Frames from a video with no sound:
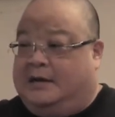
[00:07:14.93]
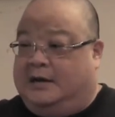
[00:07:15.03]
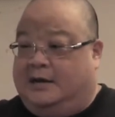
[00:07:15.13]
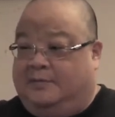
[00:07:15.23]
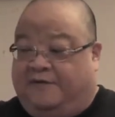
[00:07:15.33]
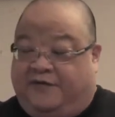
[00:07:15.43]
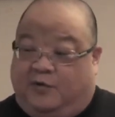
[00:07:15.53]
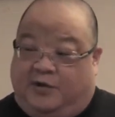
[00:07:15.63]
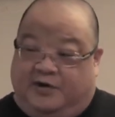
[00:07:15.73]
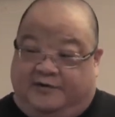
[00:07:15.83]
If
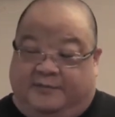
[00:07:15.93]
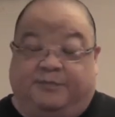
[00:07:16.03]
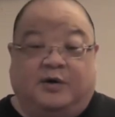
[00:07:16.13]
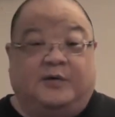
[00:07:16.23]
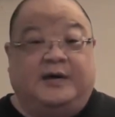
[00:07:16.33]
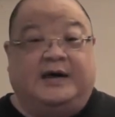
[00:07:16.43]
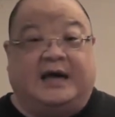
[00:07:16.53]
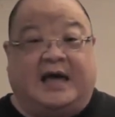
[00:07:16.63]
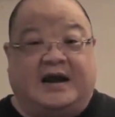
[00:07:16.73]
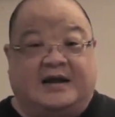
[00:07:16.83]
you were to use a
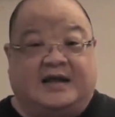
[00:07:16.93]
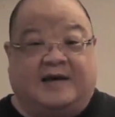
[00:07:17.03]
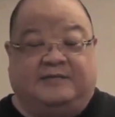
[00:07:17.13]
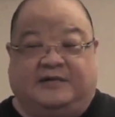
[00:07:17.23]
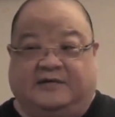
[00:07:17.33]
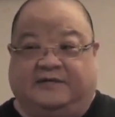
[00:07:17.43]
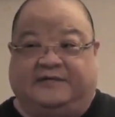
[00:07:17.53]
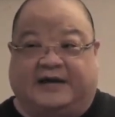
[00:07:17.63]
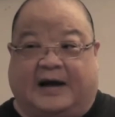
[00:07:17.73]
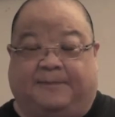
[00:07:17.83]
Bowie in an attempt to
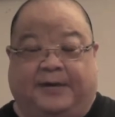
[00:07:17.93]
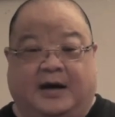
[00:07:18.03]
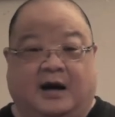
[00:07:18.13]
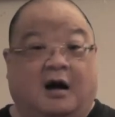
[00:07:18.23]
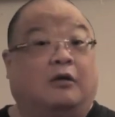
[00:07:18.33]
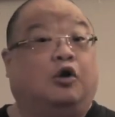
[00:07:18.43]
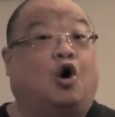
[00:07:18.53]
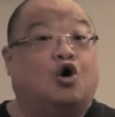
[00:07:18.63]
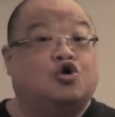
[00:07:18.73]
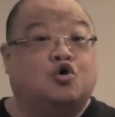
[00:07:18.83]
stop a
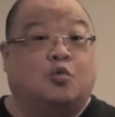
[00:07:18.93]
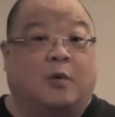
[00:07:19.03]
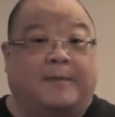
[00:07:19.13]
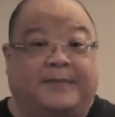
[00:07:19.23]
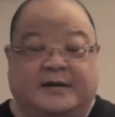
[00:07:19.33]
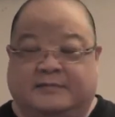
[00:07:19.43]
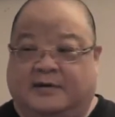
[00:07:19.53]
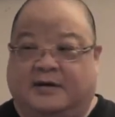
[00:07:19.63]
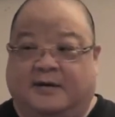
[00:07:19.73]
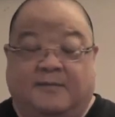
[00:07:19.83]
larger weapon,
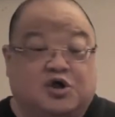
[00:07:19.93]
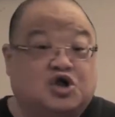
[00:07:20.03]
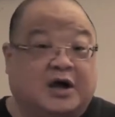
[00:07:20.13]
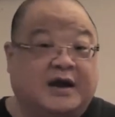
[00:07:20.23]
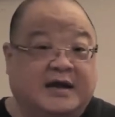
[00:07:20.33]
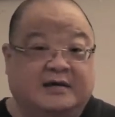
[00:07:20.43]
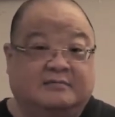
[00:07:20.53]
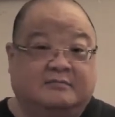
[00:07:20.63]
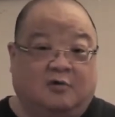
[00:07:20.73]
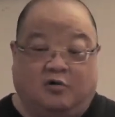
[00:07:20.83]
machete,
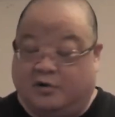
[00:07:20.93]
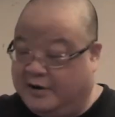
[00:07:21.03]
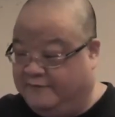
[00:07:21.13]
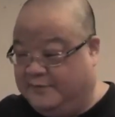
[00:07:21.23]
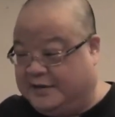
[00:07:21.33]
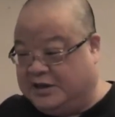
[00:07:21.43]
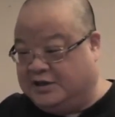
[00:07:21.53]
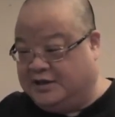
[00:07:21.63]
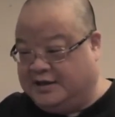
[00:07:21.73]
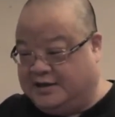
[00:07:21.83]
or even
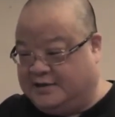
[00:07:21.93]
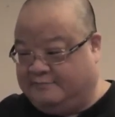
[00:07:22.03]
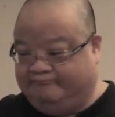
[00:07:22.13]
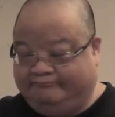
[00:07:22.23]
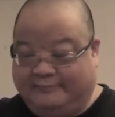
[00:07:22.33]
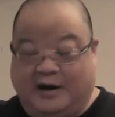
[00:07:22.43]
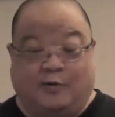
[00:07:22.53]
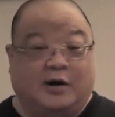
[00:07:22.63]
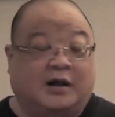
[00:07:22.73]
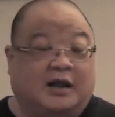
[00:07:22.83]
potentially, a
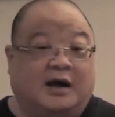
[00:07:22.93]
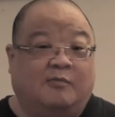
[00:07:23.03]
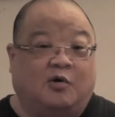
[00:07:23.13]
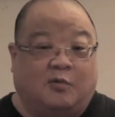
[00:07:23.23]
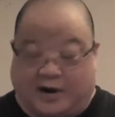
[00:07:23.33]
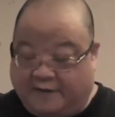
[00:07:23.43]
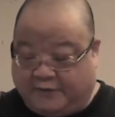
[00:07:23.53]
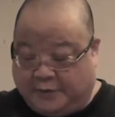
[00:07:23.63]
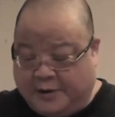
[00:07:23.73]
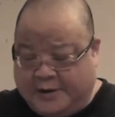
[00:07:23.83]
club or
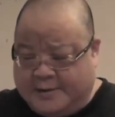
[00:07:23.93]
whatever,